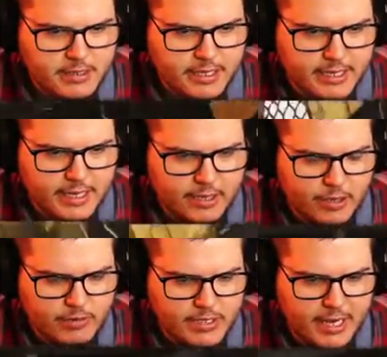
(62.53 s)
like that,
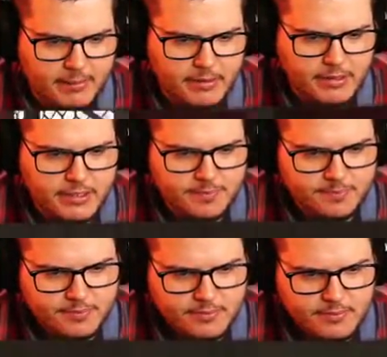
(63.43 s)
those camos,
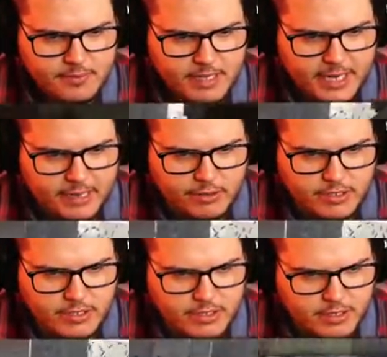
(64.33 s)
and
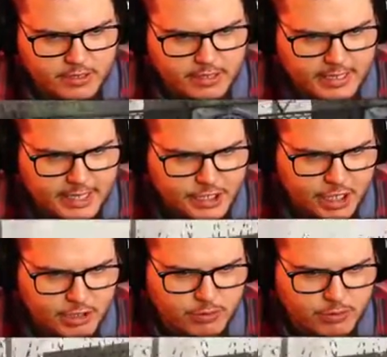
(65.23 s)
those, like, that challenge